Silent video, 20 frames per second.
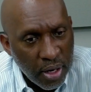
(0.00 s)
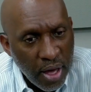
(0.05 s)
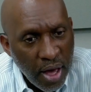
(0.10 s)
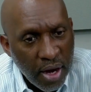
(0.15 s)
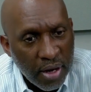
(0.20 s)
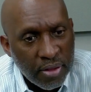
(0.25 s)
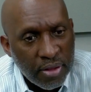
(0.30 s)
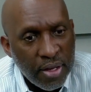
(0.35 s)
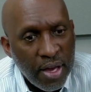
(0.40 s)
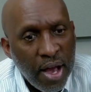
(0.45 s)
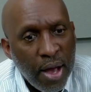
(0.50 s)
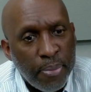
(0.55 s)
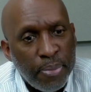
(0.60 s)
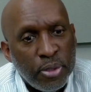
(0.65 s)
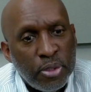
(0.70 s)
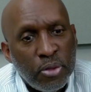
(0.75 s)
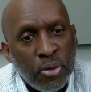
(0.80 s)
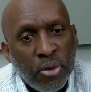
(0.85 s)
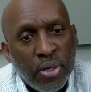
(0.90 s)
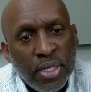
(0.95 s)
lot of the
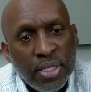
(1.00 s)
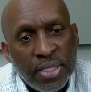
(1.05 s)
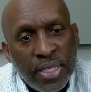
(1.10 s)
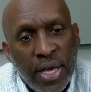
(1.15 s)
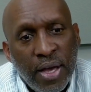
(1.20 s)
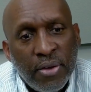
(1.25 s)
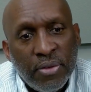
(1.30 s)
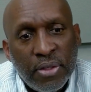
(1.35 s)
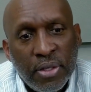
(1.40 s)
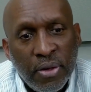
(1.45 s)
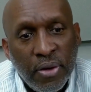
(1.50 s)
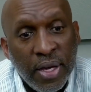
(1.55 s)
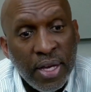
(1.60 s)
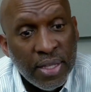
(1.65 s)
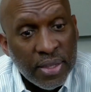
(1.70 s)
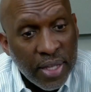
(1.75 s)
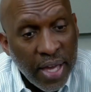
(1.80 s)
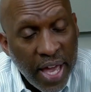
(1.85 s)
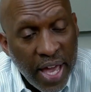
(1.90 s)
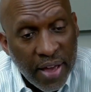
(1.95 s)
opportunities out there,
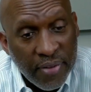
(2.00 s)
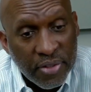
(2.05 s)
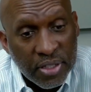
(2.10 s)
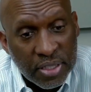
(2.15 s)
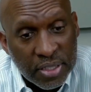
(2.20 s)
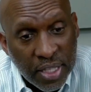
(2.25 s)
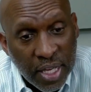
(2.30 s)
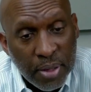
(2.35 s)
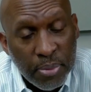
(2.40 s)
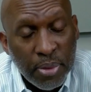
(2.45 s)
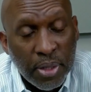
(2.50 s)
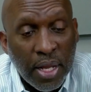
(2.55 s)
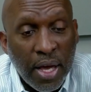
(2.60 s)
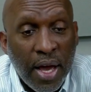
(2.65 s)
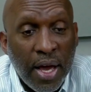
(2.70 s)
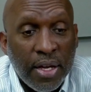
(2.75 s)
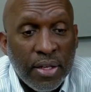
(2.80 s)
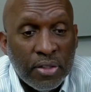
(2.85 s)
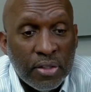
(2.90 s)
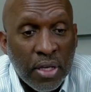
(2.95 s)
and to have a
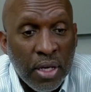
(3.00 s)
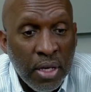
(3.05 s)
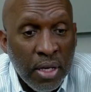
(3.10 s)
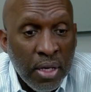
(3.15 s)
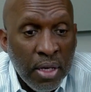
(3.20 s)
stabilized